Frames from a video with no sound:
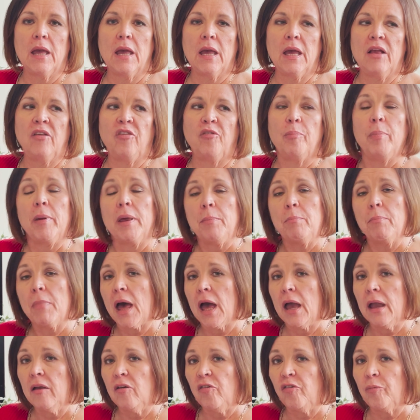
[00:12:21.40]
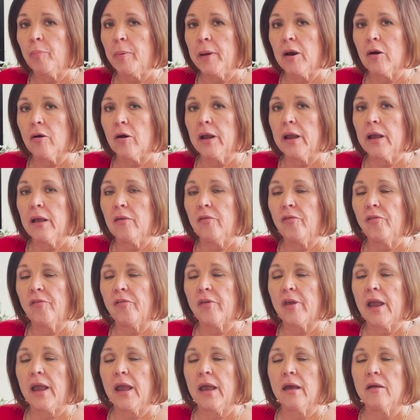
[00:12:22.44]
it's been my experience,
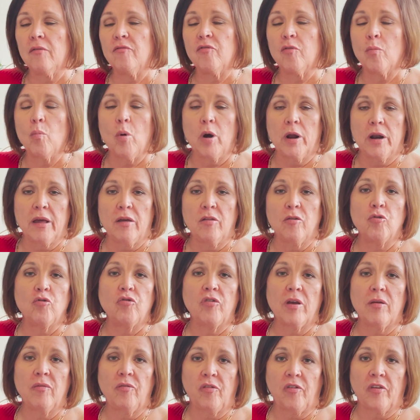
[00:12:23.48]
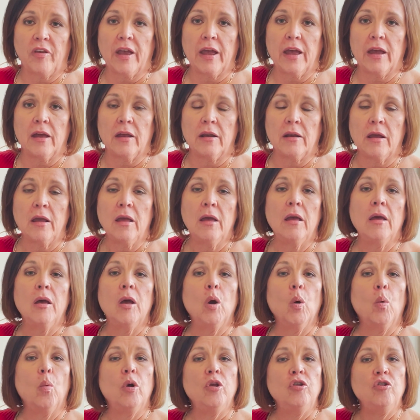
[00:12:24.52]
and from what others have said,
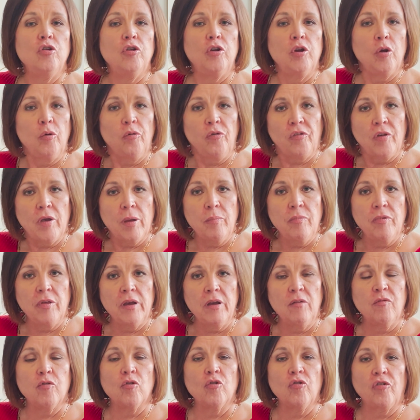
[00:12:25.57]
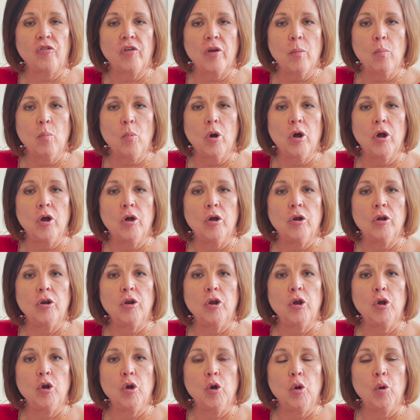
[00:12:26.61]
when you do something for someone
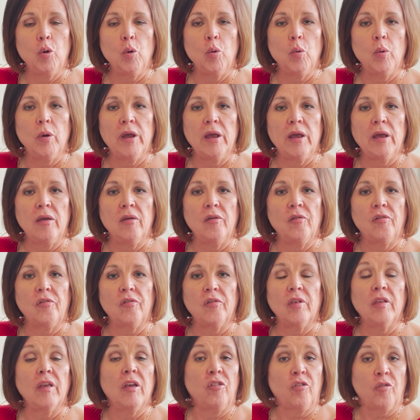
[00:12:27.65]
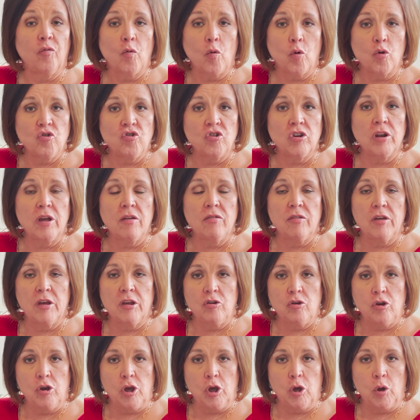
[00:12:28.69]
who is less fortunate
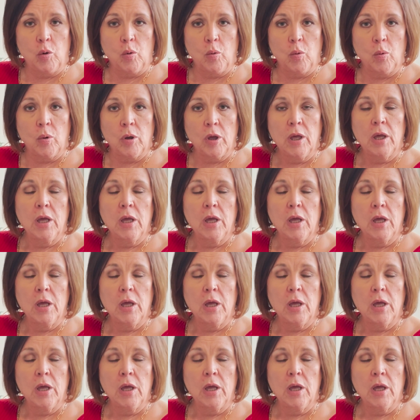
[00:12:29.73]
than you,